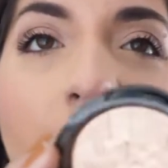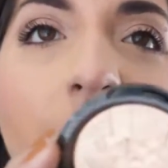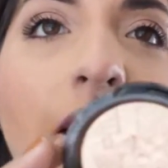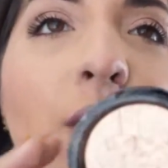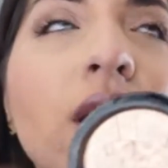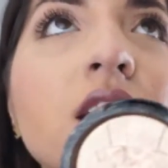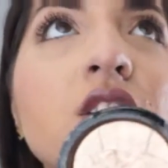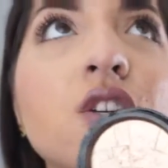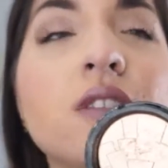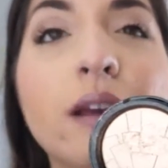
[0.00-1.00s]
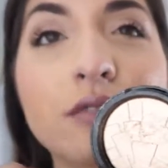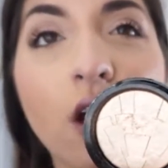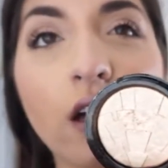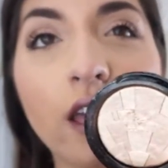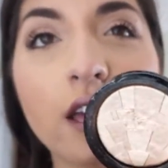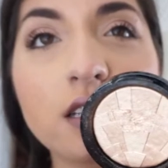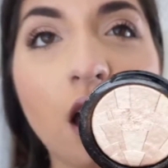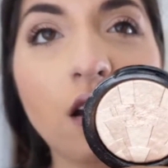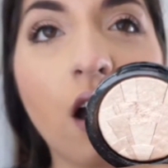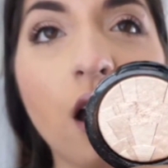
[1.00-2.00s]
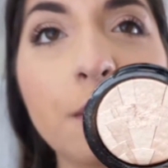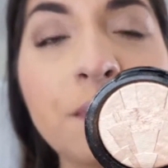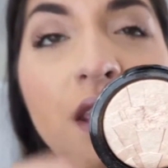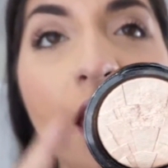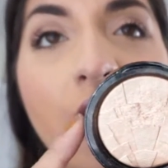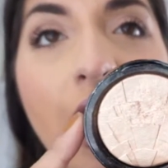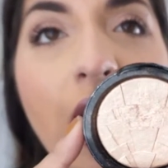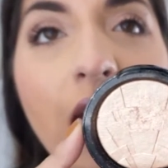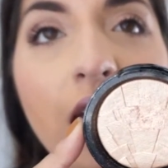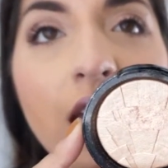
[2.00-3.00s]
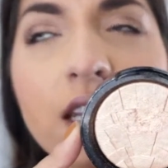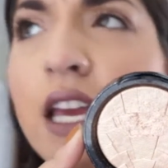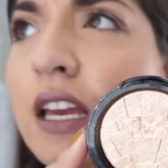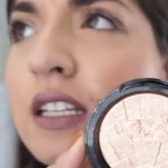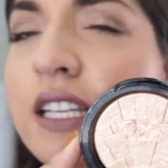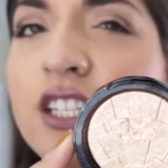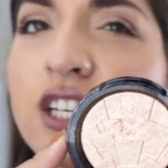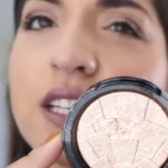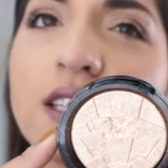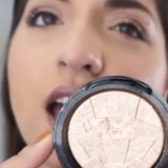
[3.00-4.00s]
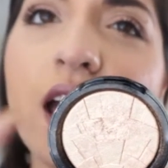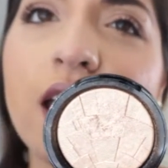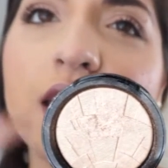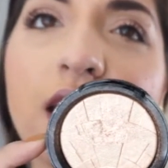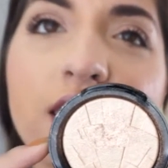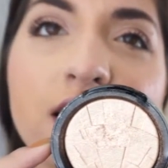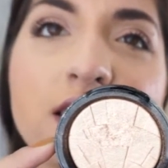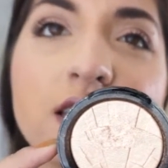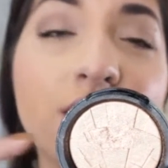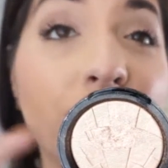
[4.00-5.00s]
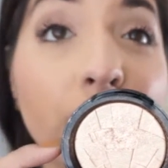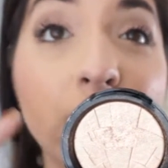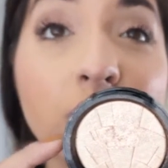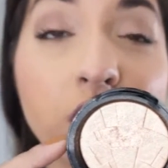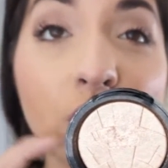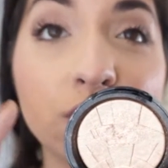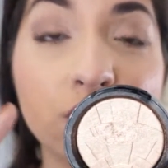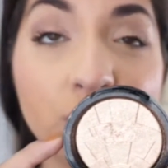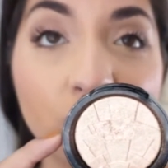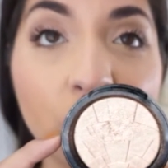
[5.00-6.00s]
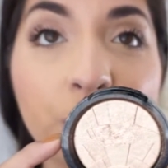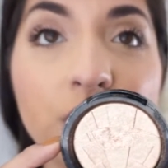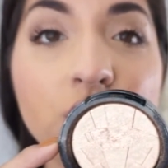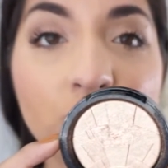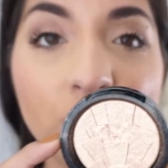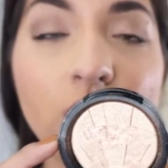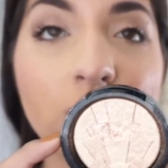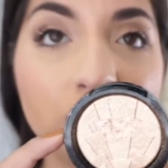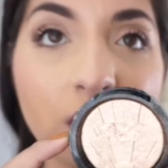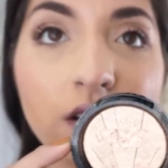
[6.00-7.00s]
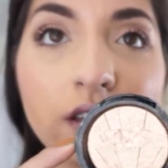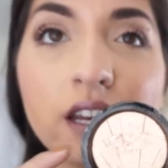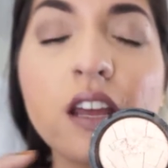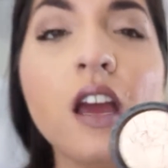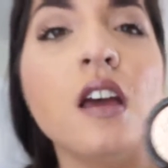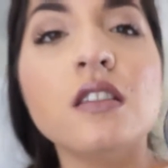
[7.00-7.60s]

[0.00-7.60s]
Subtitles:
I went to Temptalia.com, and she said that this is a very close dupe to Oh Darling.